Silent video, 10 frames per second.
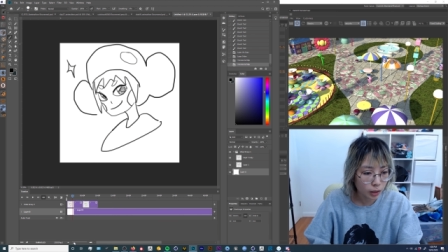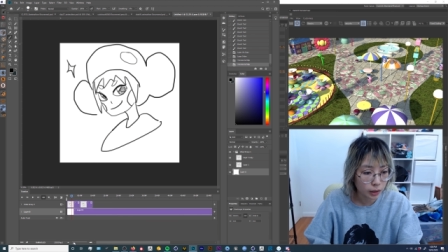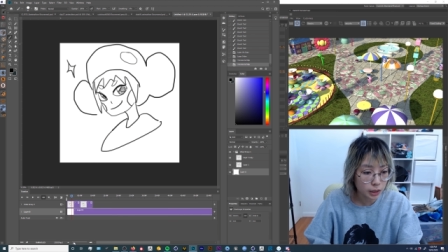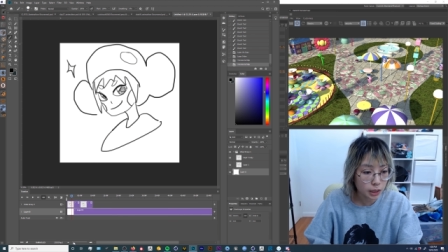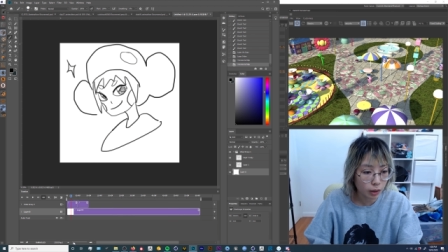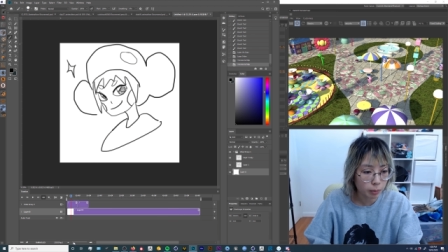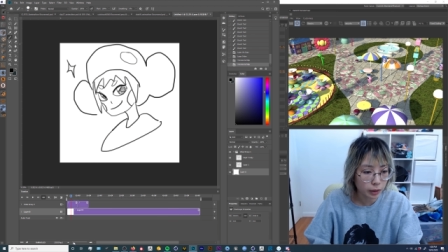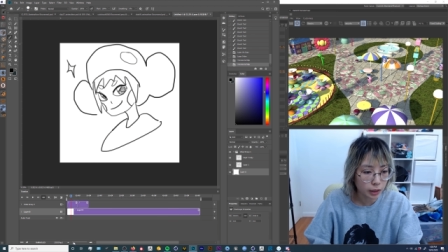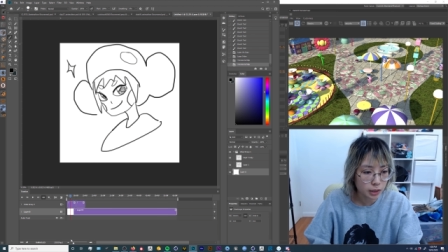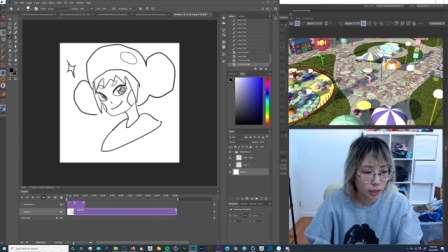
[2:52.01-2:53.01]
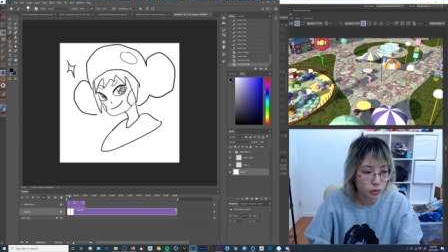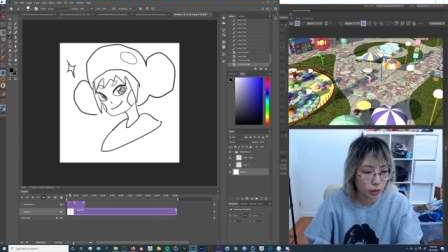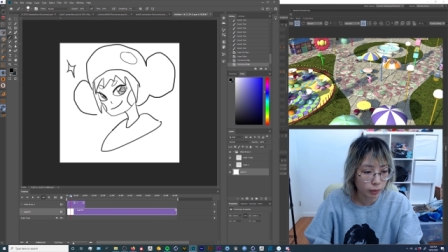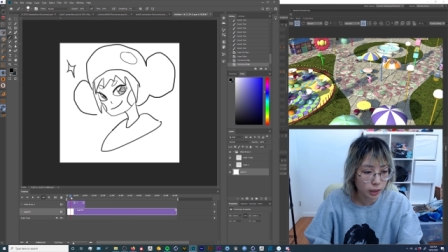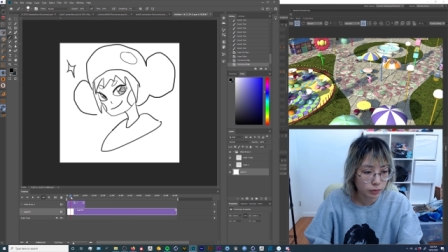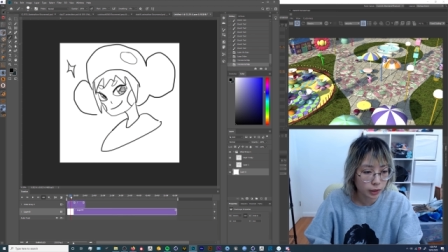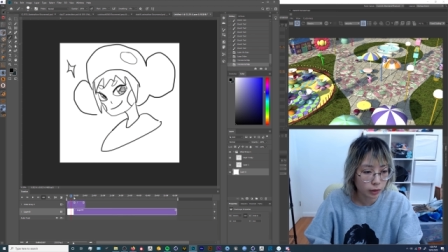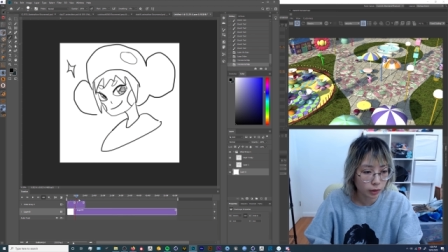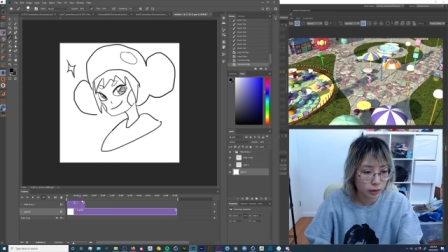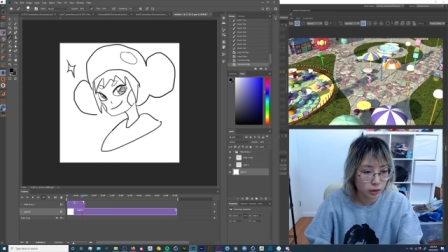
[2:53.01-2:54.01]
And this is how I made the entire Stray Rats
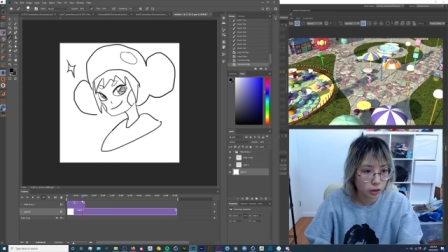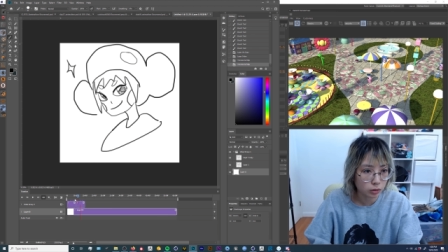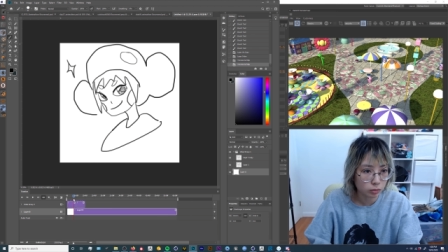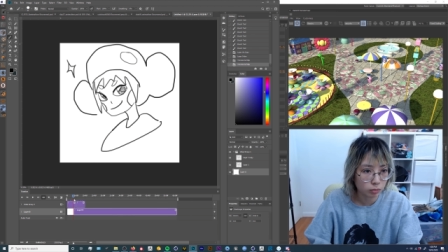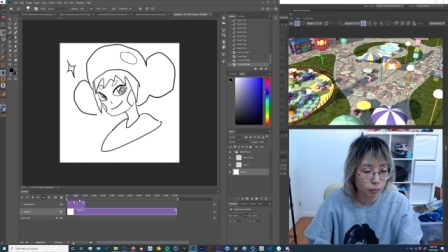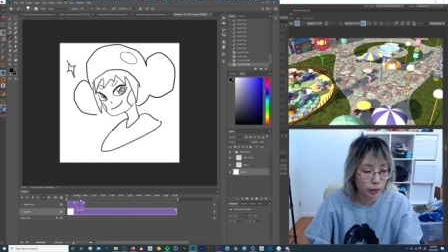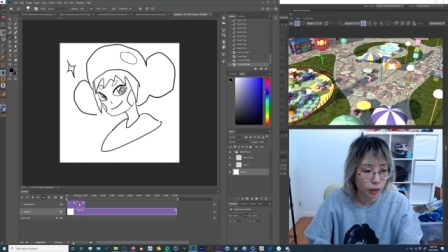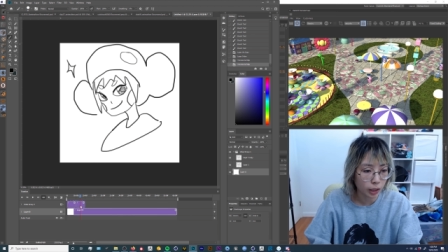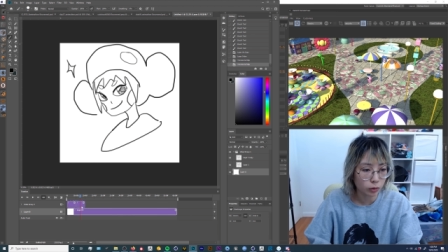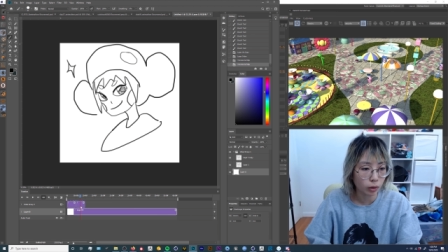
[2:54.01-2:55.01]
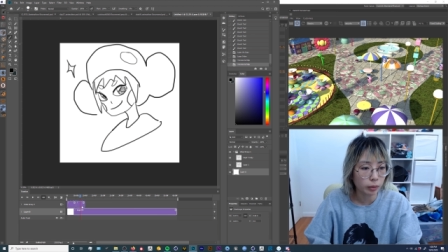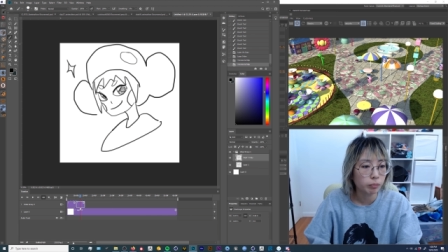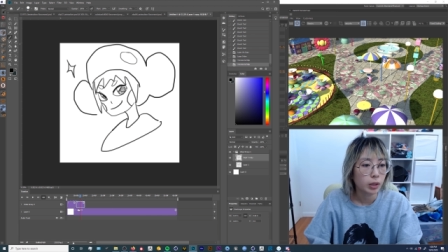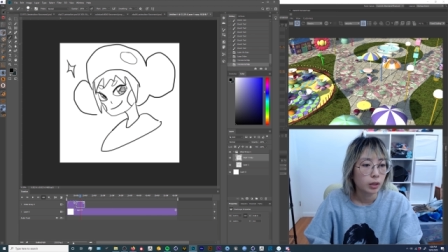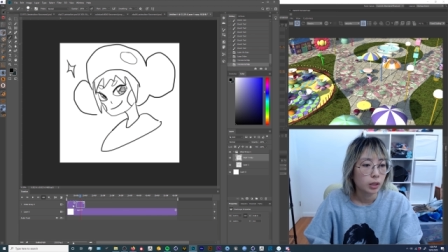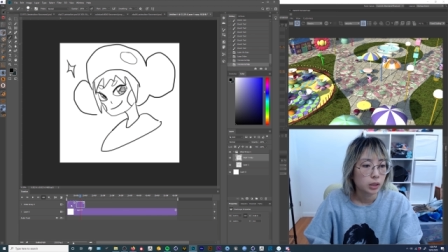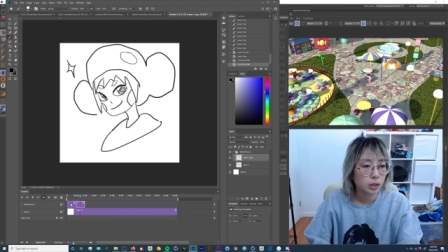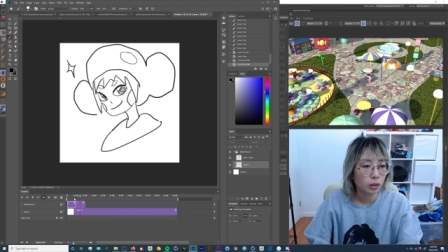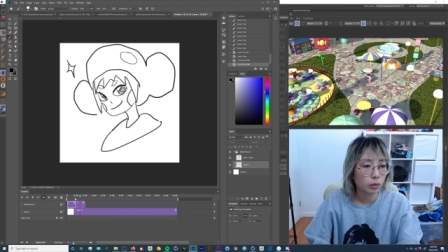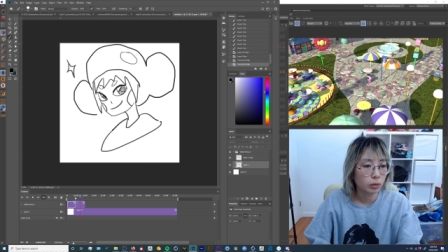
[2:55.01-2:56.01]
video, like just by hand drawing.
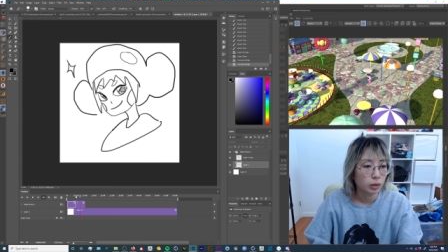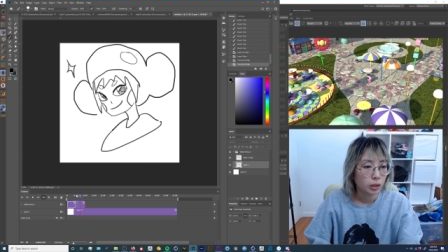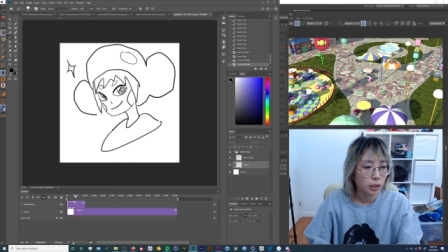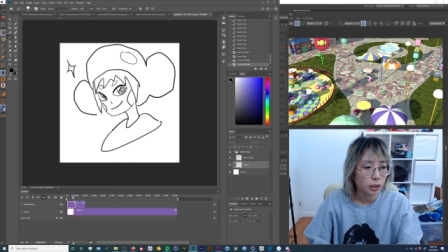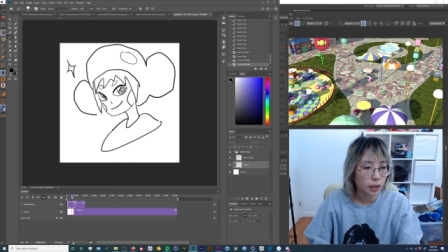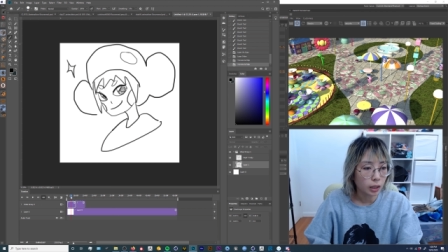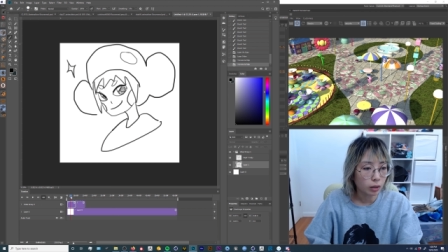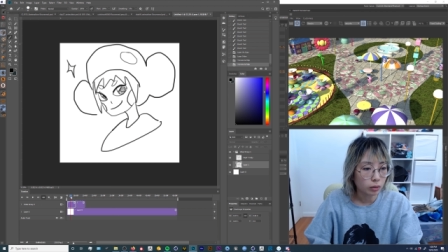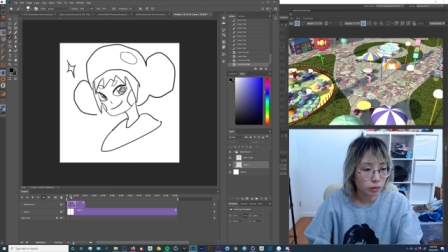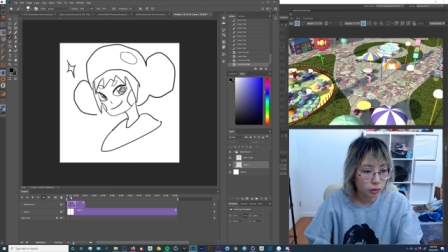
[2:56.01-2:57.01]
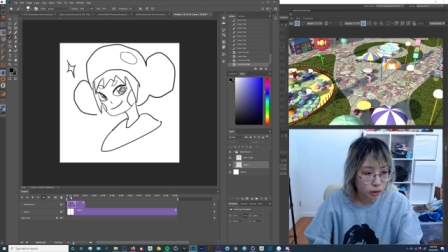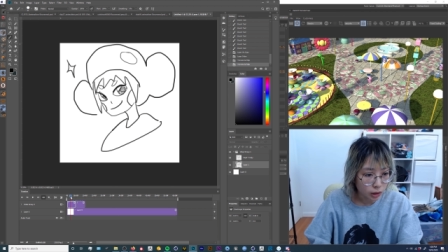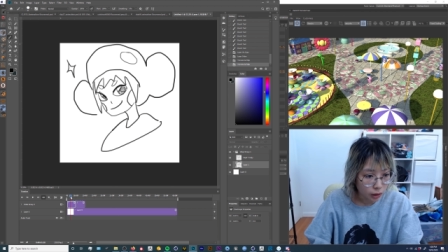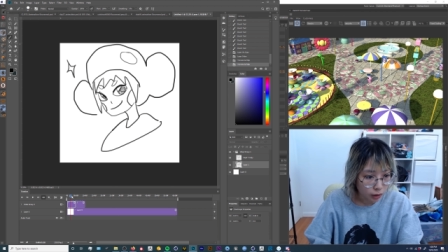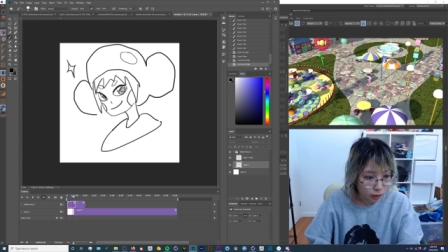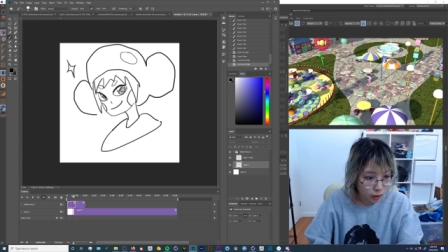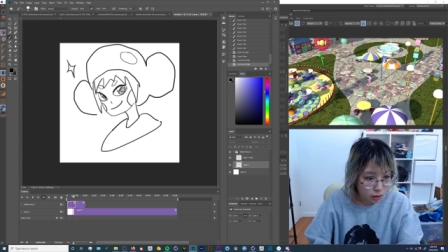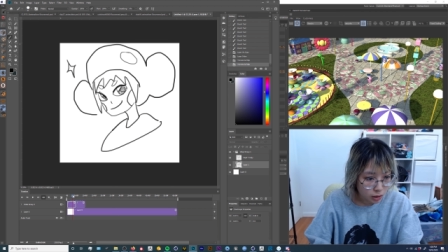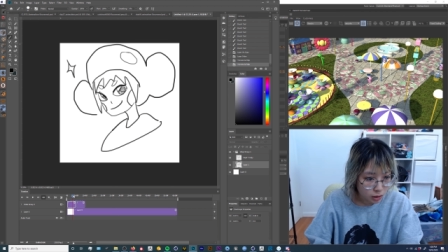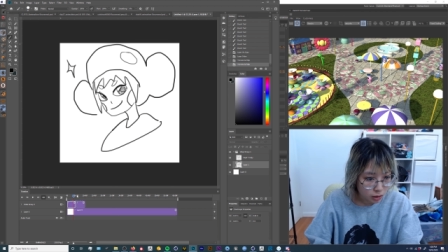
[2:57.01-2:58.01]
So now you can see that
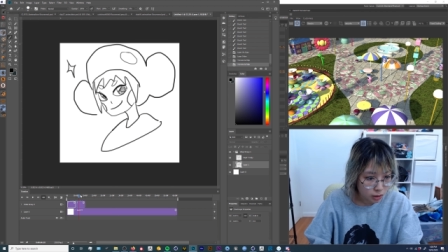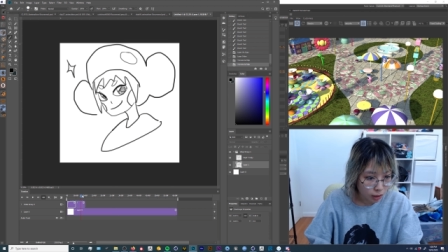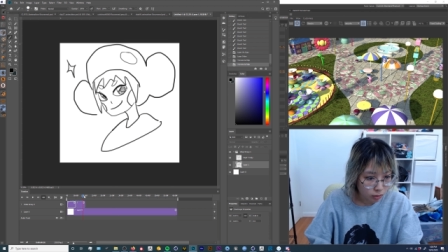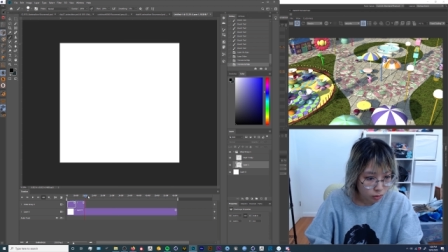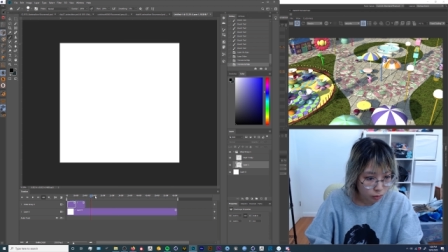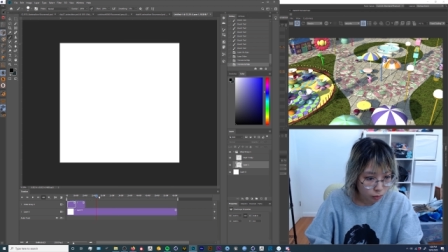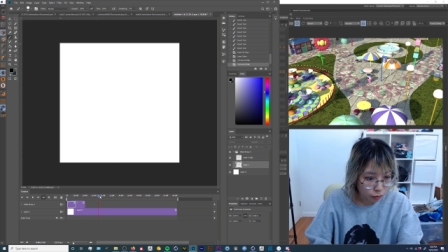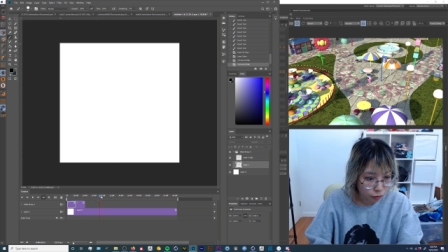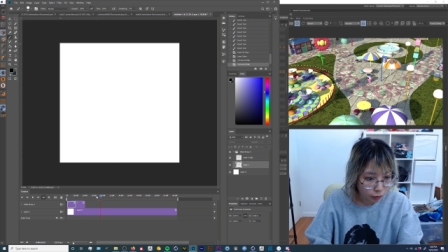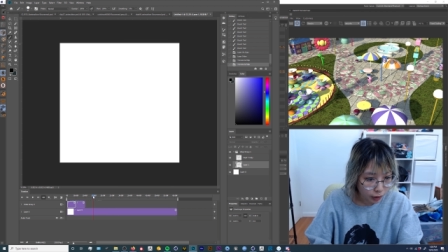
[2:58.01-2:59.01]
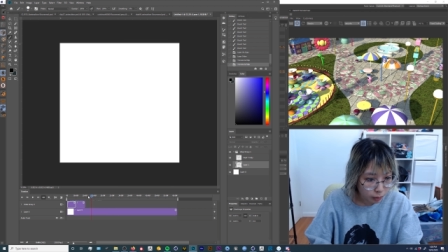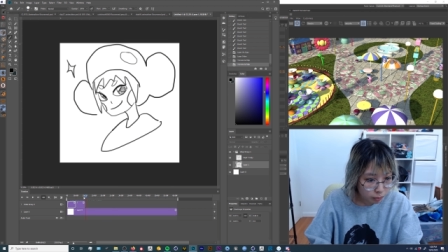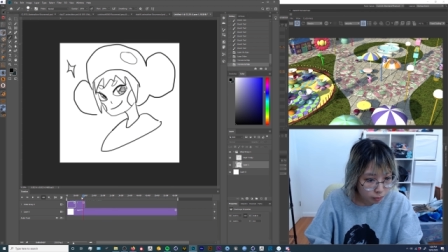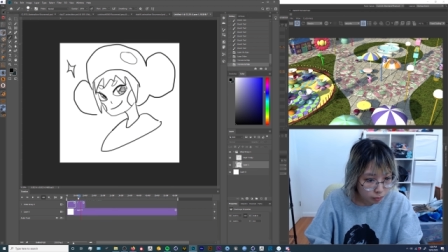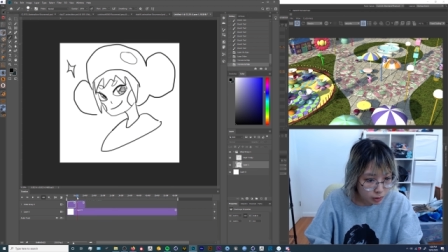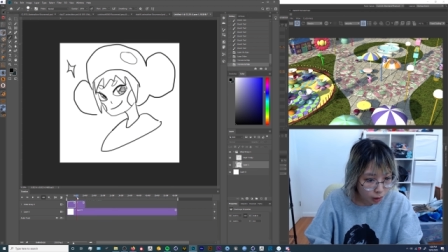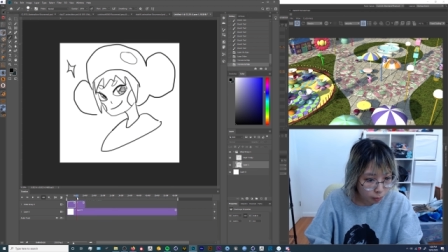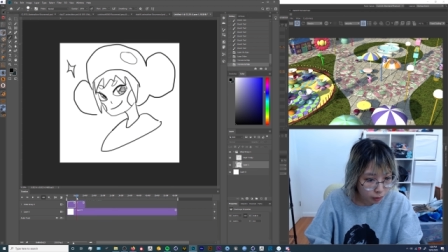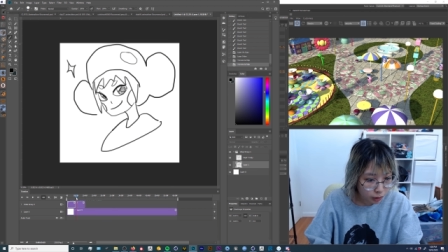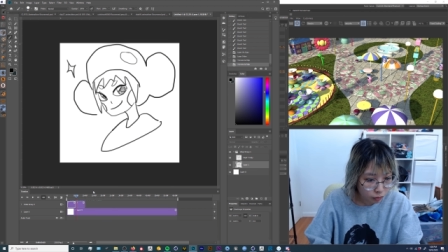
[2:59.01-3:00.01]
this is down to frames, I
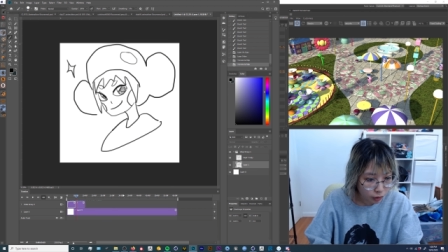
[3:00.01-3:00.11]
believe.